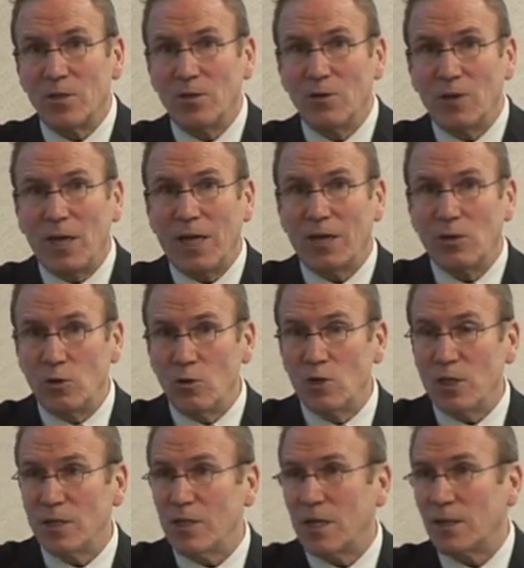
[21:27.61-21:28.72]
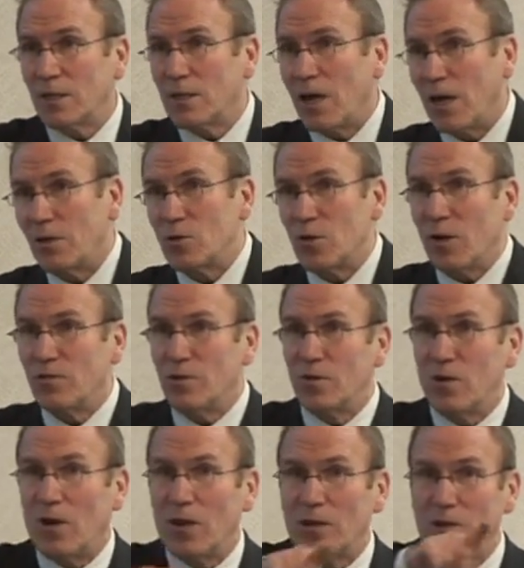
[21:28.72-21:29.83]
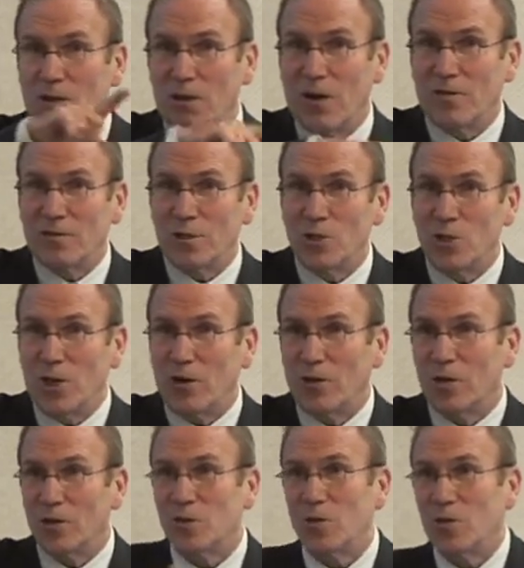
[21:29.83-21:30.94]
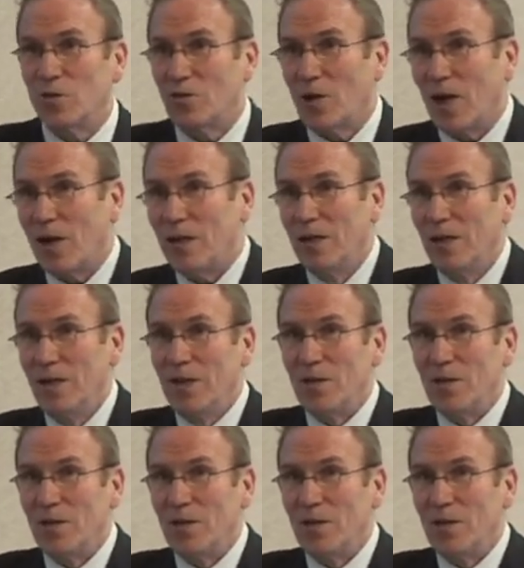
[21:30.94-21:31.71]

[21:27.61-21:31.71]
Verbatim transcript: and you can't usually take the collars off the dogs in off leash areas, so you've got